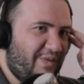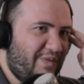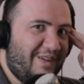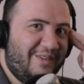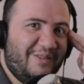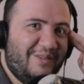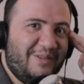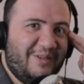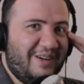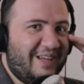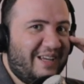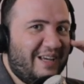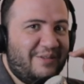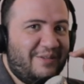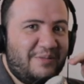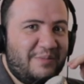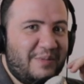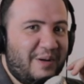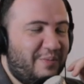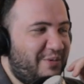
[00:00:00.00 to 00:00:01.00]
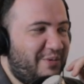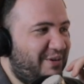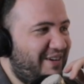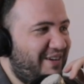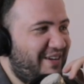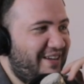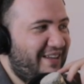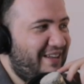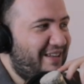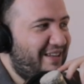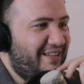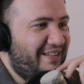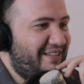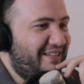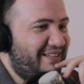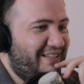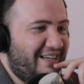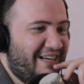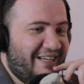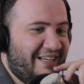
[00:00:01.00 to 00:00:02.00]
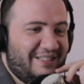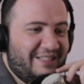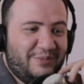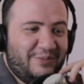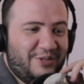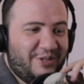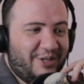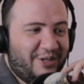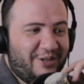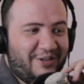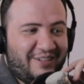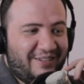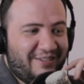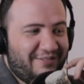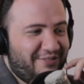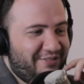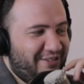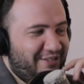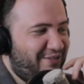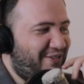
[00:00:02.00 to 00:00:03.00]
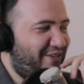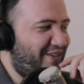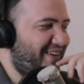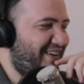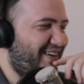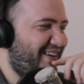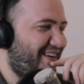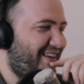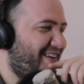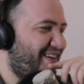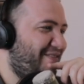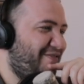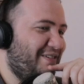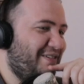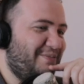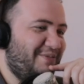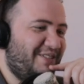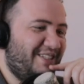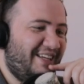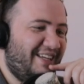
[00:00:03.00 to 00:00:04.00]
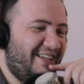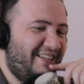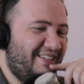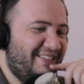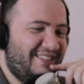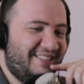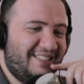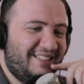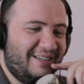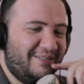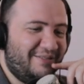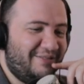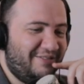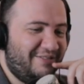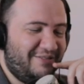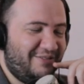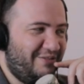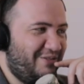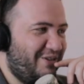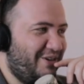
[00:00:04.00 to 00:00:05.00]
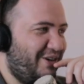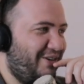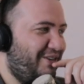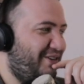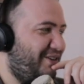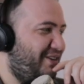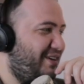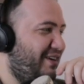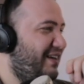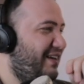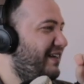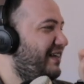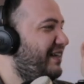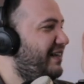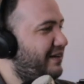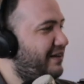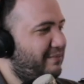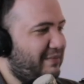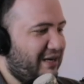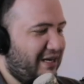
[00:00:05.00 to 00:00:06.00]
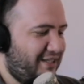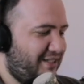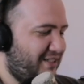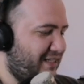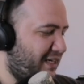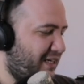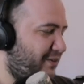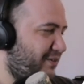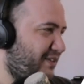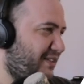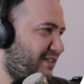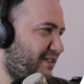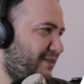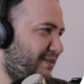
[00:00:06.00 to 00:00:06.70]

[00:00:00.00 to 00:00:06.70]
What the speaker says: I can't remember. Guys, I'm sorry if if I'm saying stuff wrong here. Miley Cyrus,